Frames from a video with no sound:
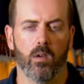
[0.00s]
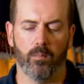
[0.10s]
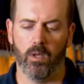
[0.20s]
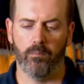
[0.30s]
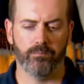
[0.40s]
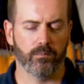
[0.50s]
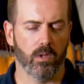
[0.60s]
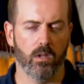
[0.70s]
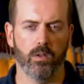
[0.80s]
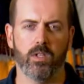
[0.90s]
But
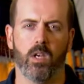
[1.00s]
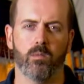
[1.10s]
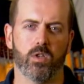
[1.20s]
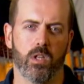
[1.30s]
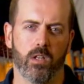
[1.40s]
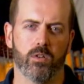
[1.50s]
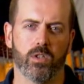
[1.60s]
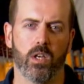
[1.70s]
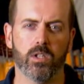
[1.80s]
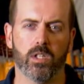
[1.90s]
the only time your slider is
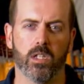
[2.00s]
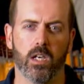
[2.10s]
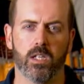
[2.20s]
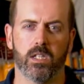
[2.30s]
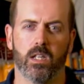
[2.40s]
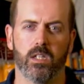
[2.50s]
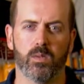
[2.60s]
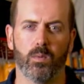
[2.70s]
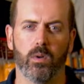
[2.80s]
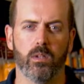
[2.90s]
touching the ice at this
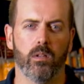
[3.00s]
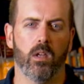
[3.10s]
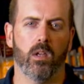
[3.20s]
point